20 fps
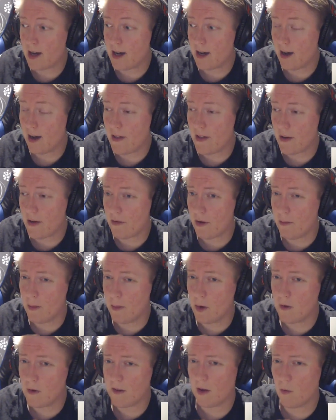either
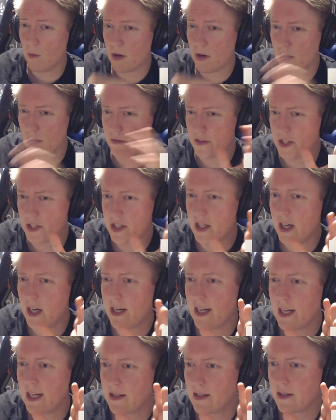removing one of the
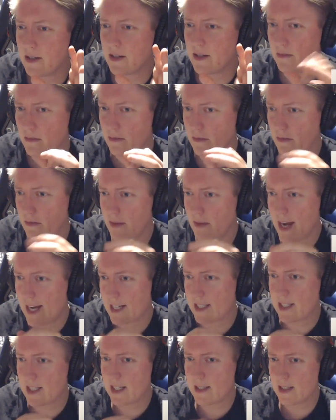side
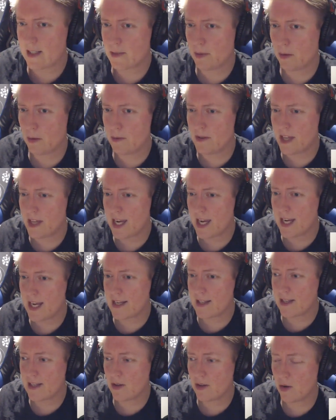exits, that's probably
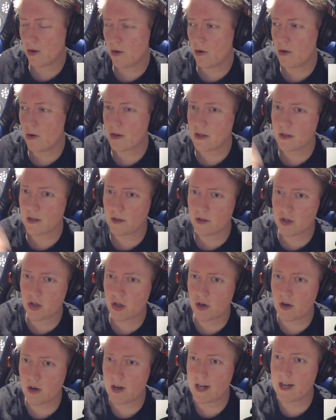the easiest, or you
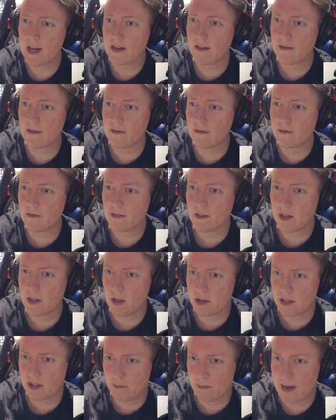can try and
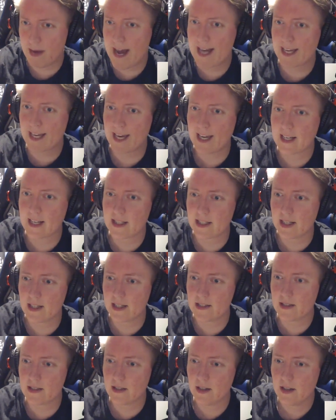use the back
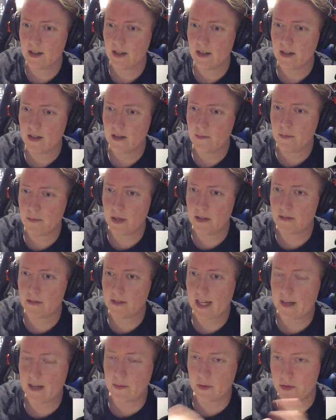exit,
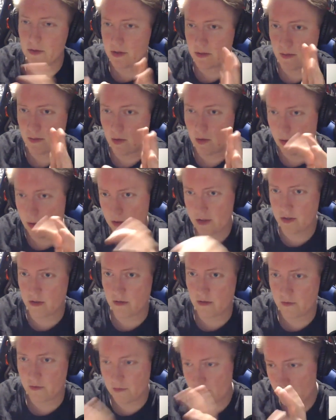but that one's more
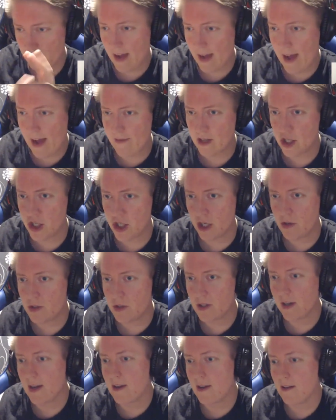sort of heavy
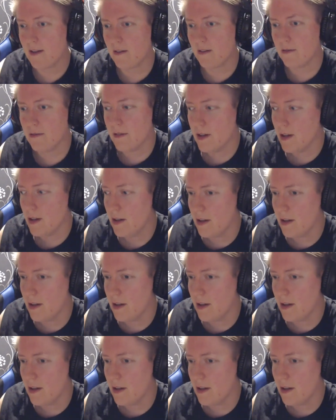duty. And